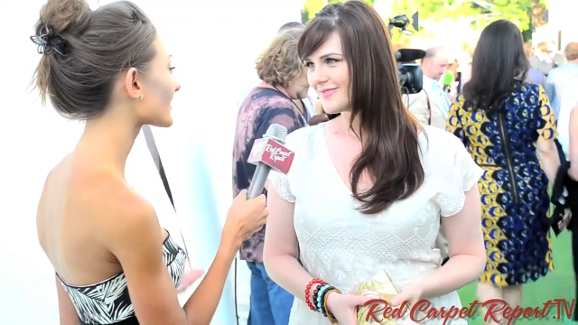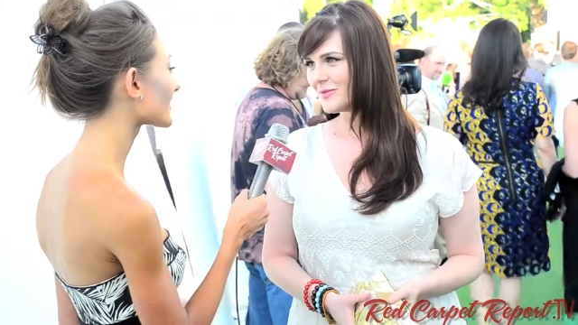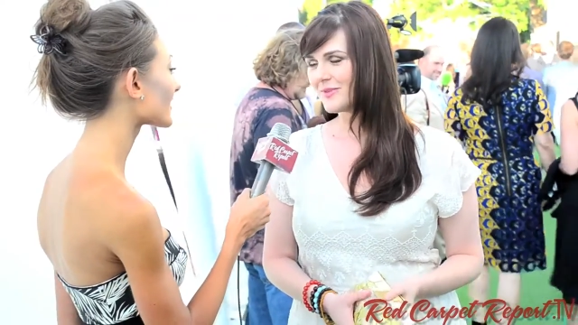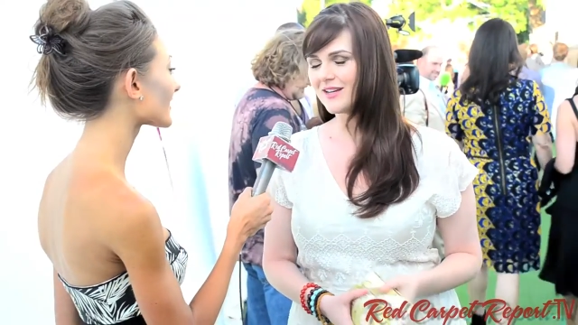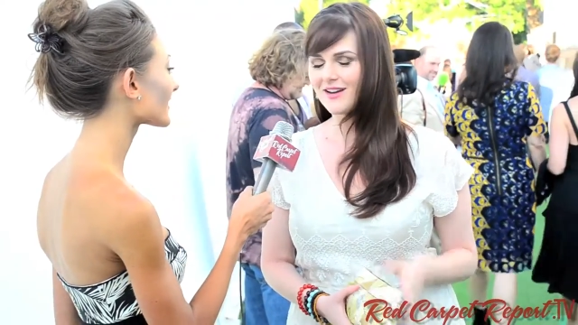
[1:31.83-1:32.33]
Speaker 1: Oh
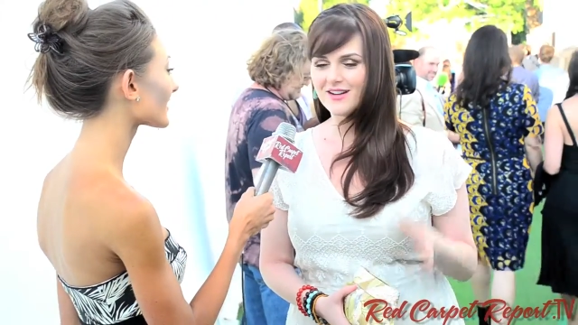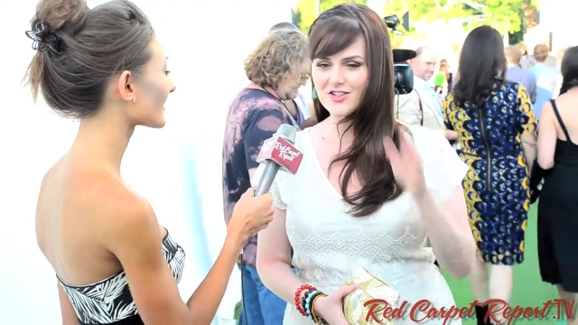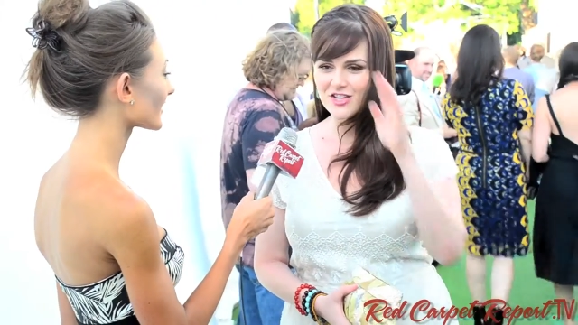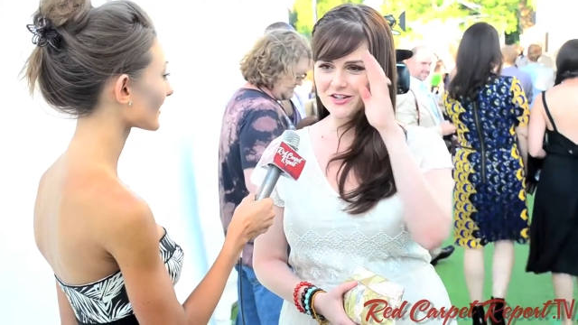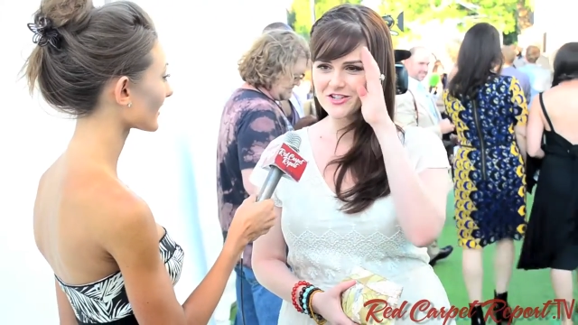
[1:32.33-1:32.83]
my God,
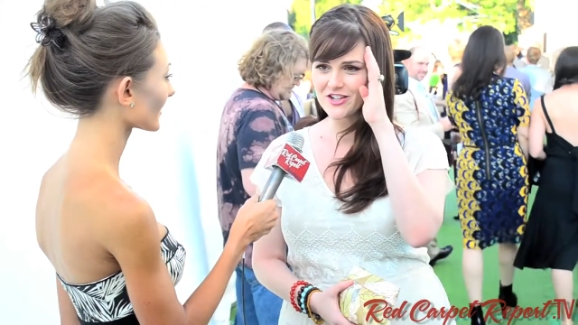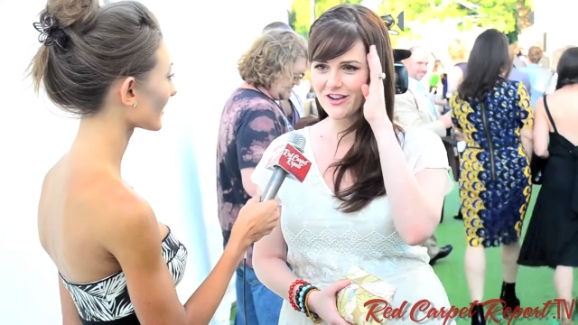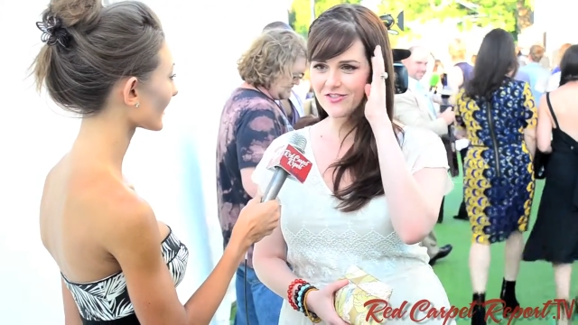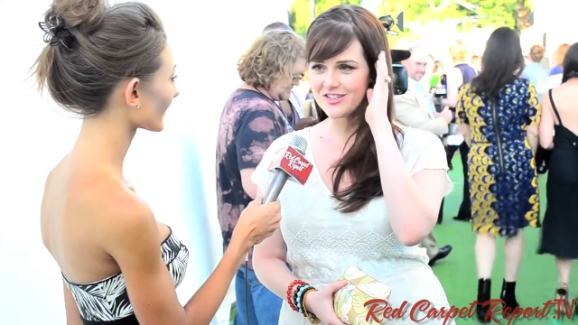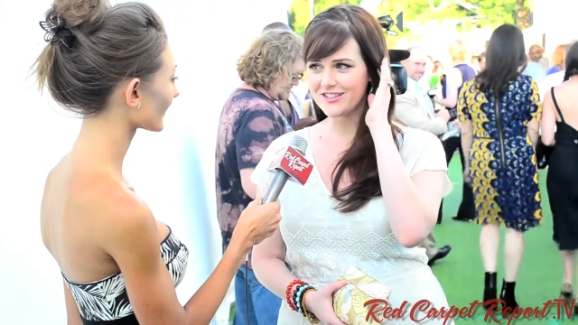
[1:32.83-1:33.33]
cherish
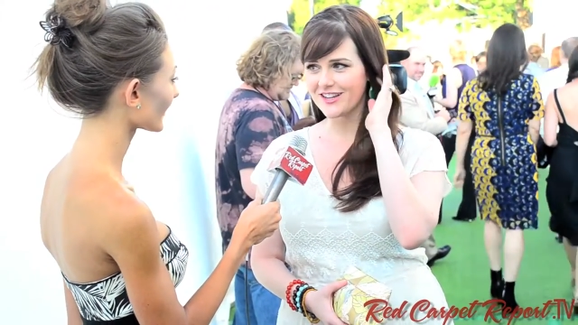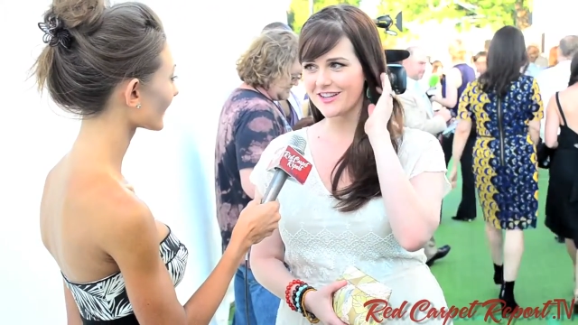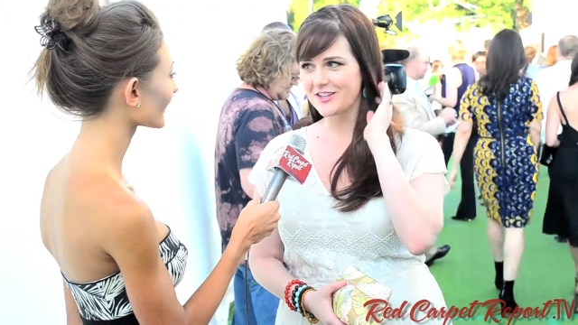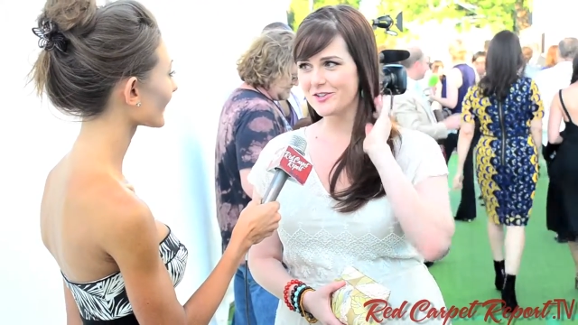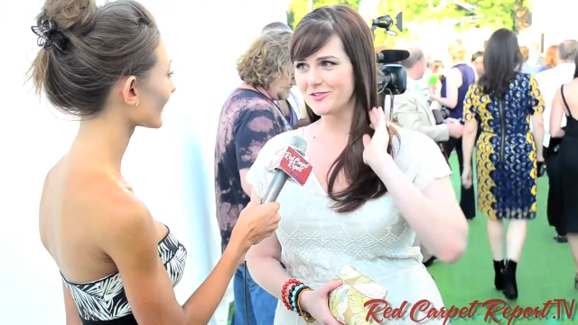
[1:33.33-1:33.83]
every
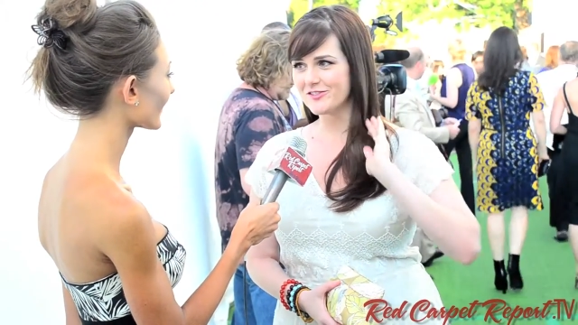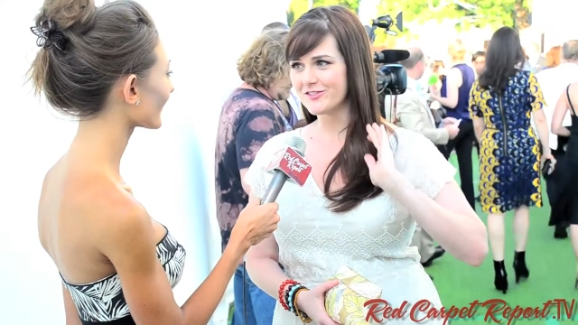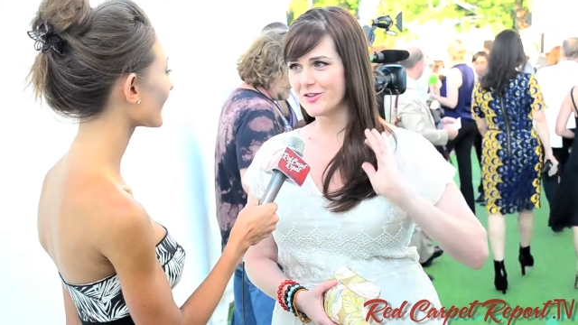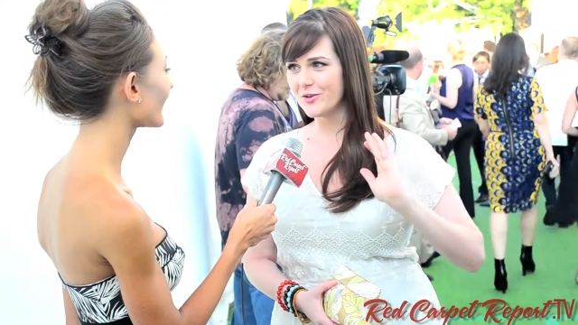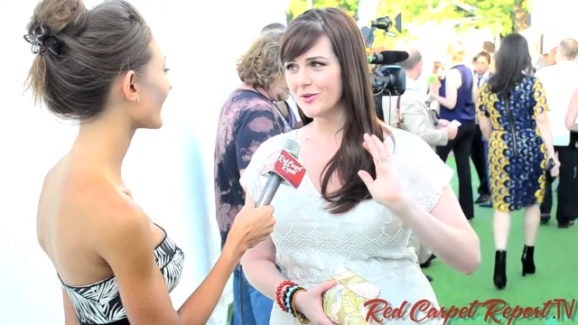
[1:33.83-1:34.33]
second. It goes
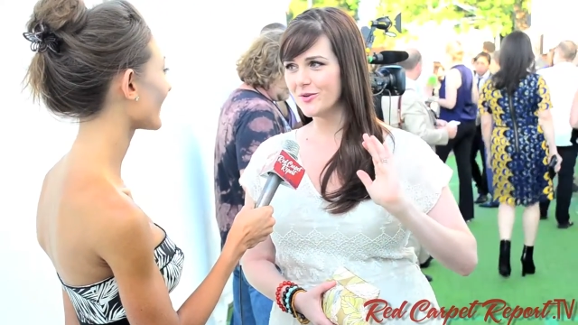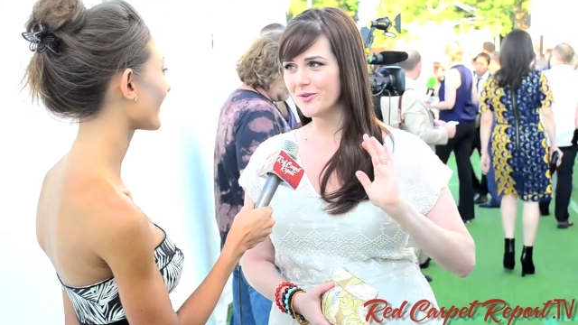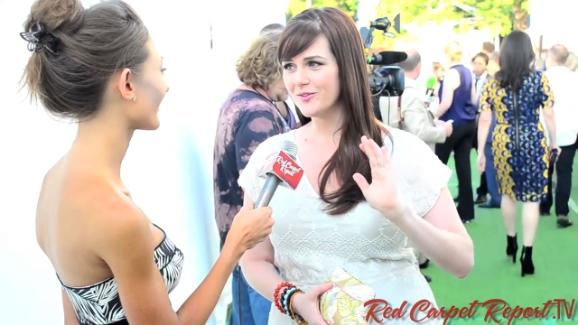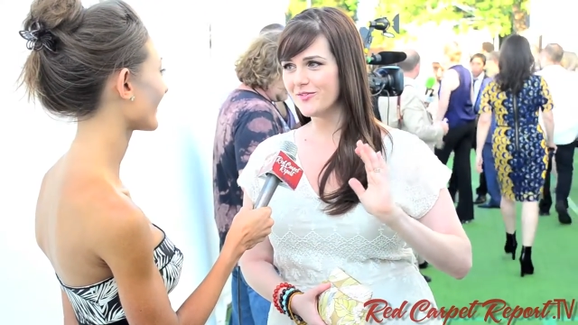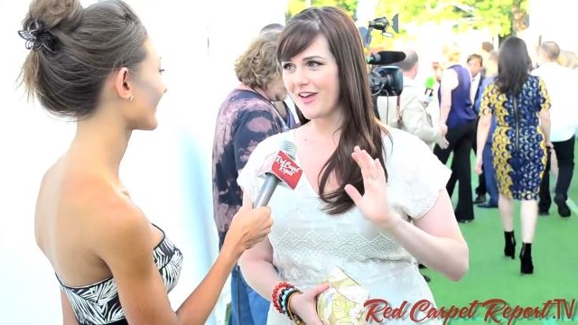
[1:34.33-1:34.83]

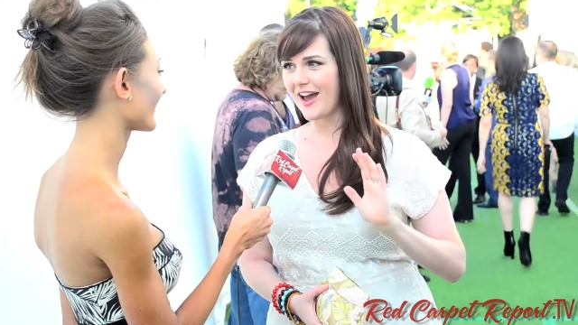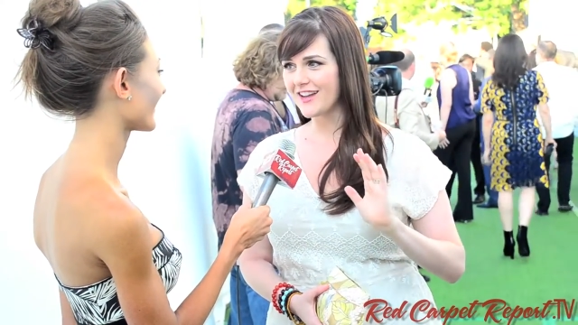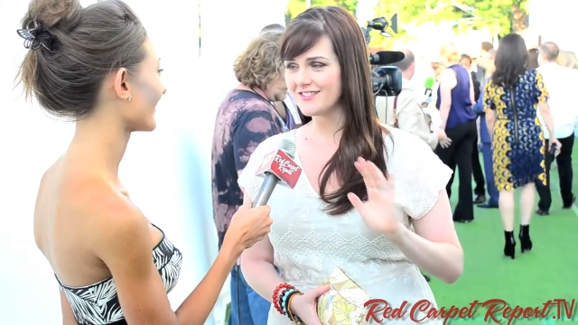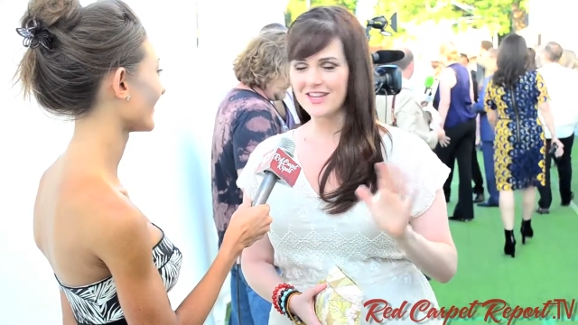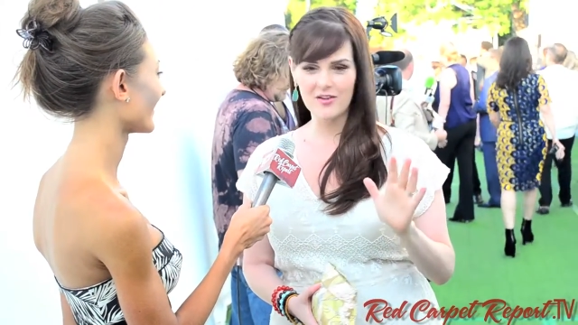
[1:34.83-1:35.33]
so
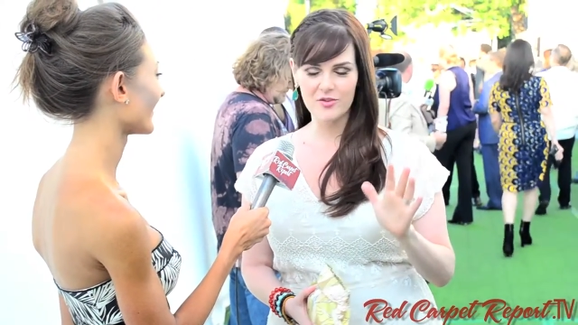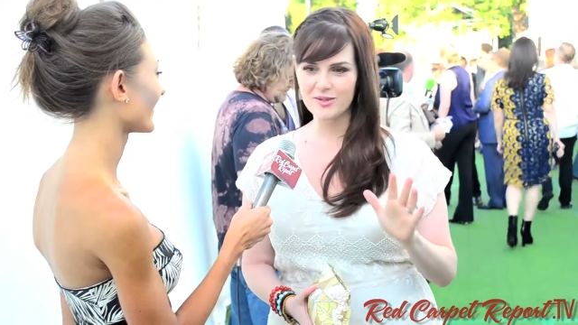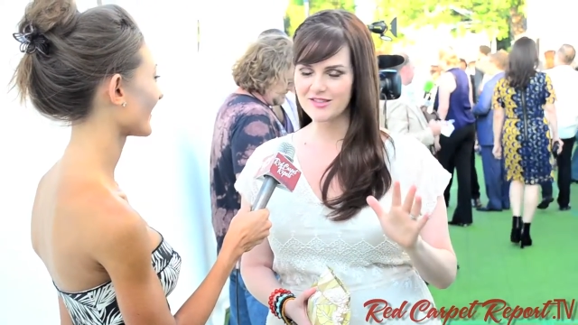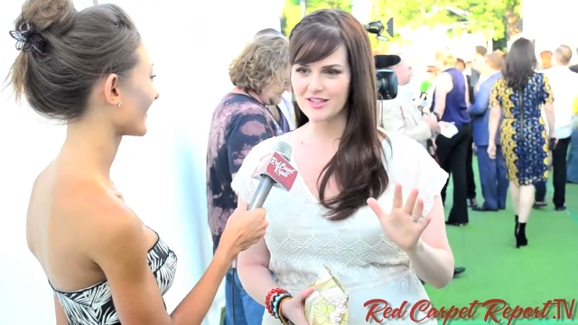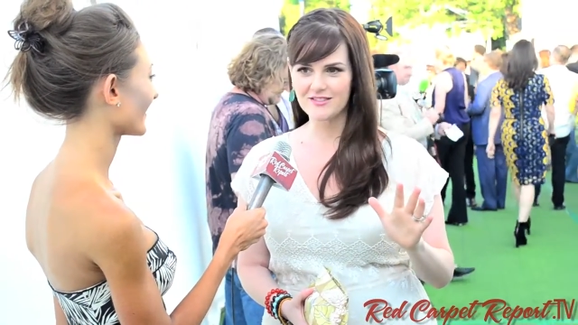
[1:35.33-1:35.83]
fast. And
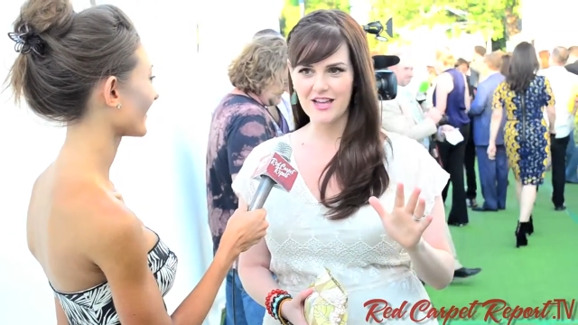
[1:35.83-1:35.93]
everyone says